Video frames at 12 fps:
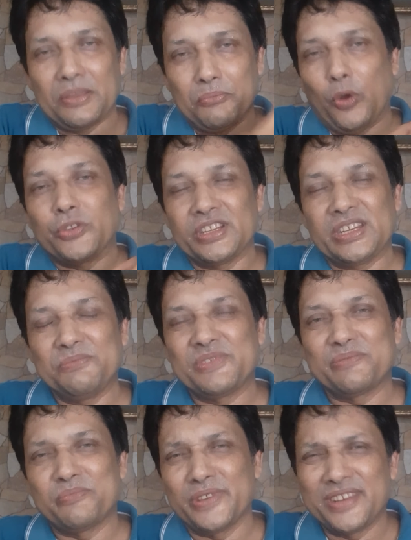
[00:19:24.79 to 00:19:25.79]
a positive
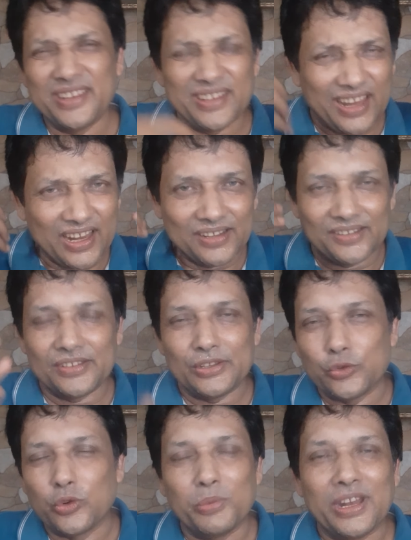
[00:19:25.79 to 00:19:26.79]
spirit and
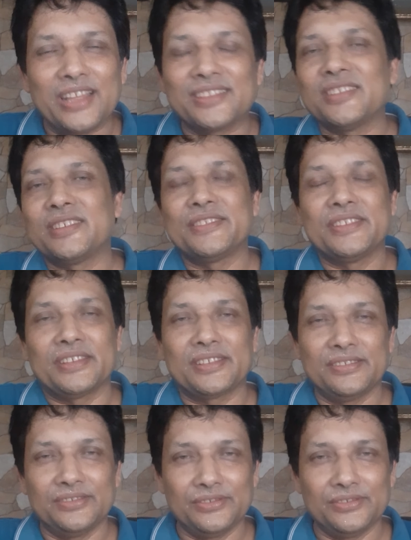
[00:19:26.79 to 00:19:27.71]
you will be lethargic.